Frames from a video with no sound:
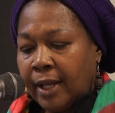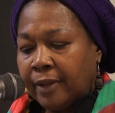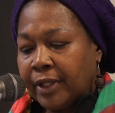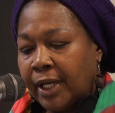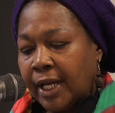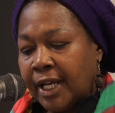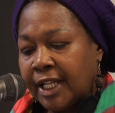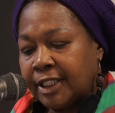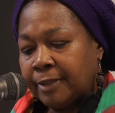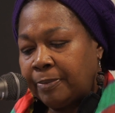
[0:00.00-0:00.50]
The
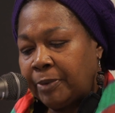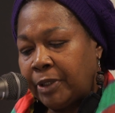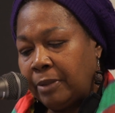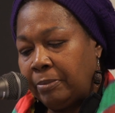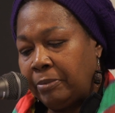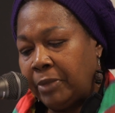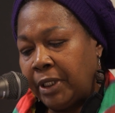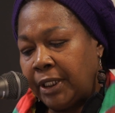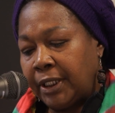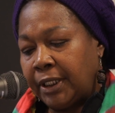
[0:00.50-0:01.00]
husband
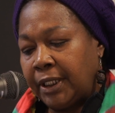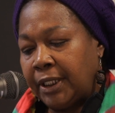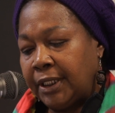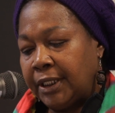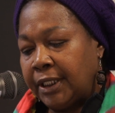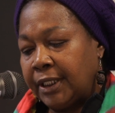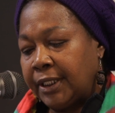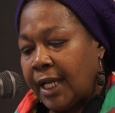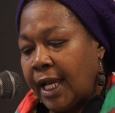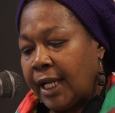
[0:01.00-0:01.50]
admitted he
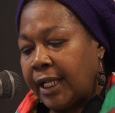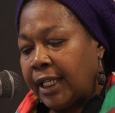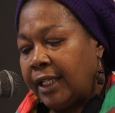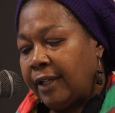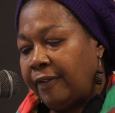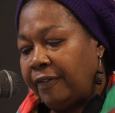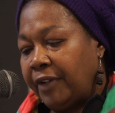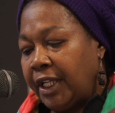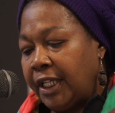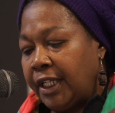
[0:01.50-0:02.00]
did not
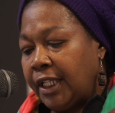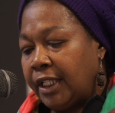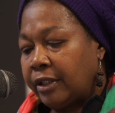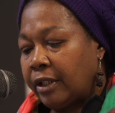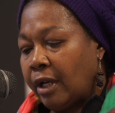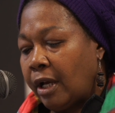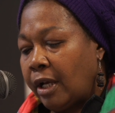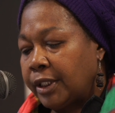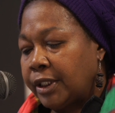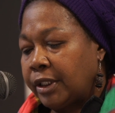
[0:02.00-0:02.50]
give any
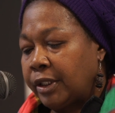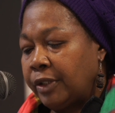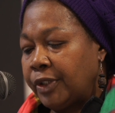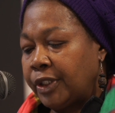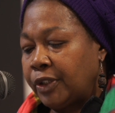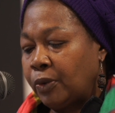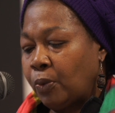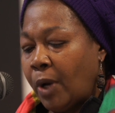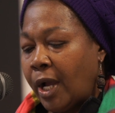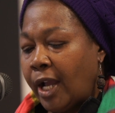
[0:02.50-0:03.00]
thoughts to
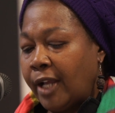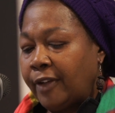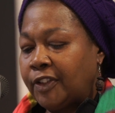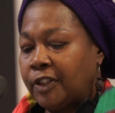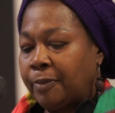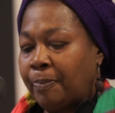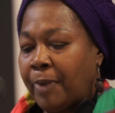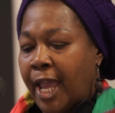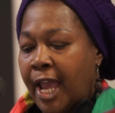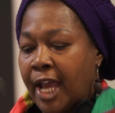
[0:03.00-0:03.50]
his
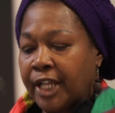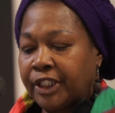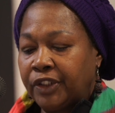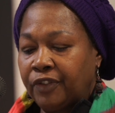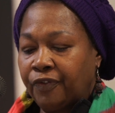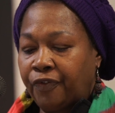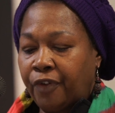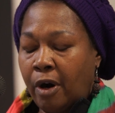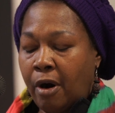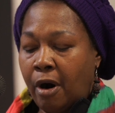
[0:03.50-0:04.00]
wife's
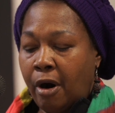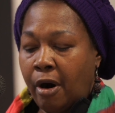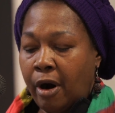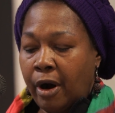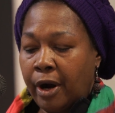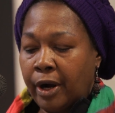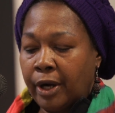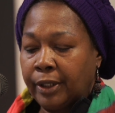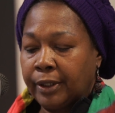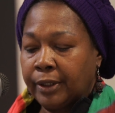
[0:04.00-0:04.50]
passion for
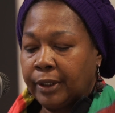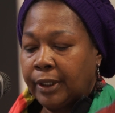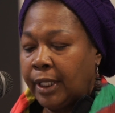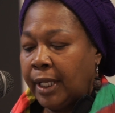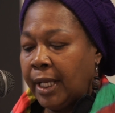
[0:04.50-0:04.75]
art.